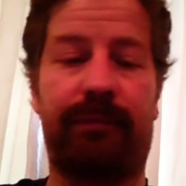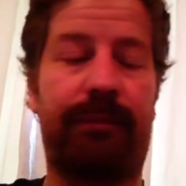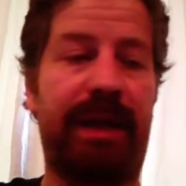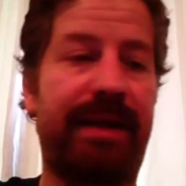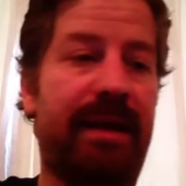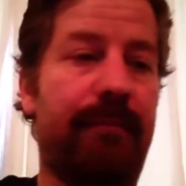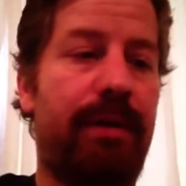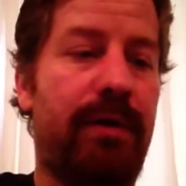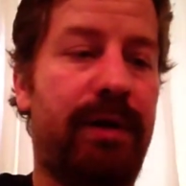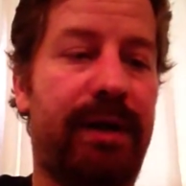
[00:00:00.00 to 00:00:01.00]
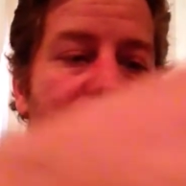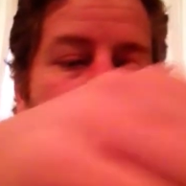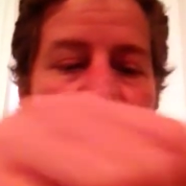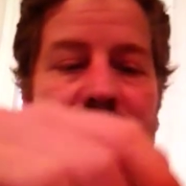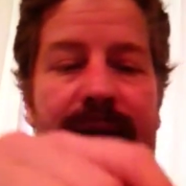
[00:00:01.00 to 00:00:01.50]
Basic components
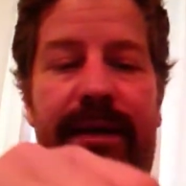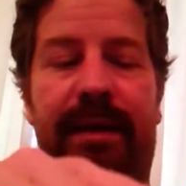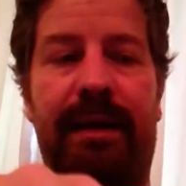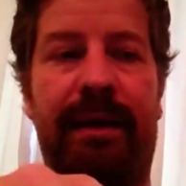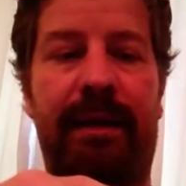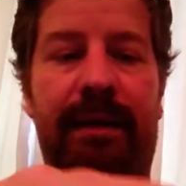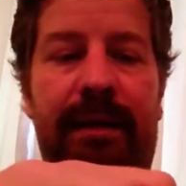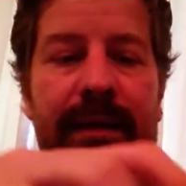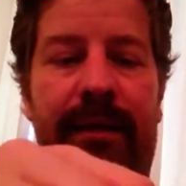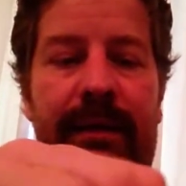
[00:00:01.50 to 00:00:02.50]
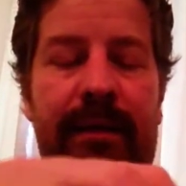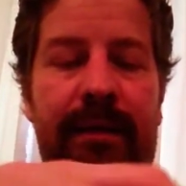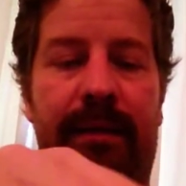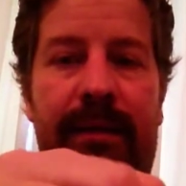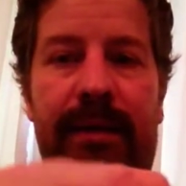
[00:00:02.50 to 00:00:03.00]
is,
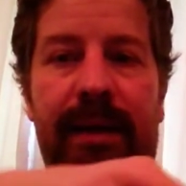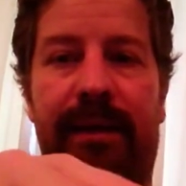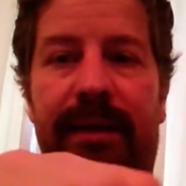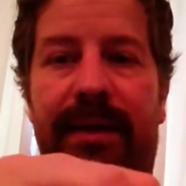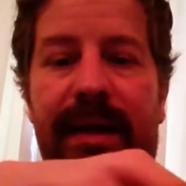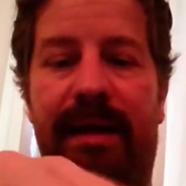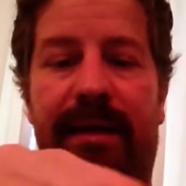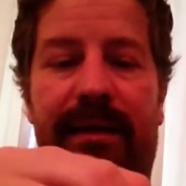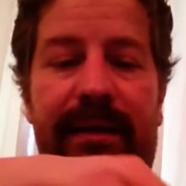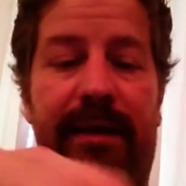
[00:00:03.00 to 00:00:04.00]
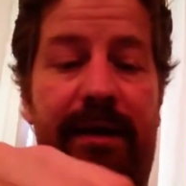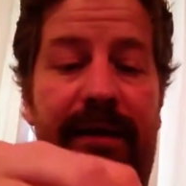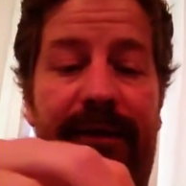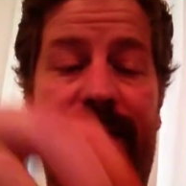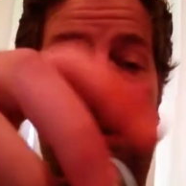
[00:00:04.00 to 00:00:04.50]
take this thing
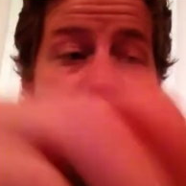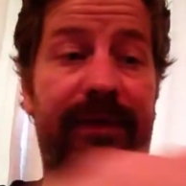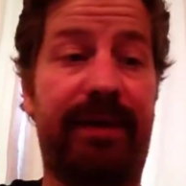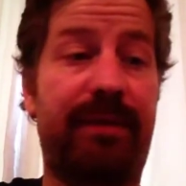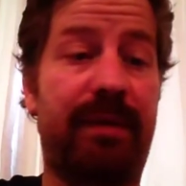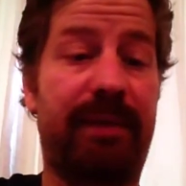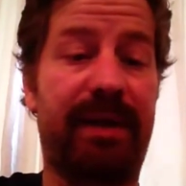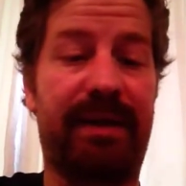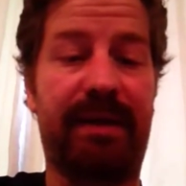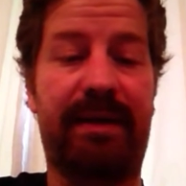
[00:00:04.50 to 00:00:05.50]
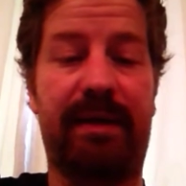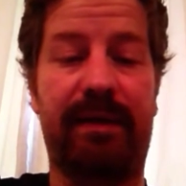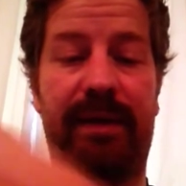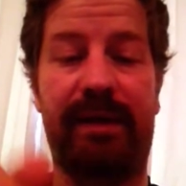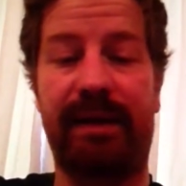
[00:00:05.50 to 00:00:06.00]
off. I love this one because it's
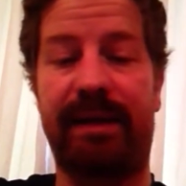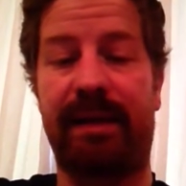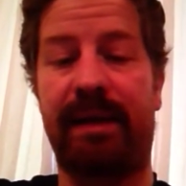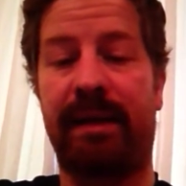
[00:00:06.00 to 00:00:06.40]
so easy.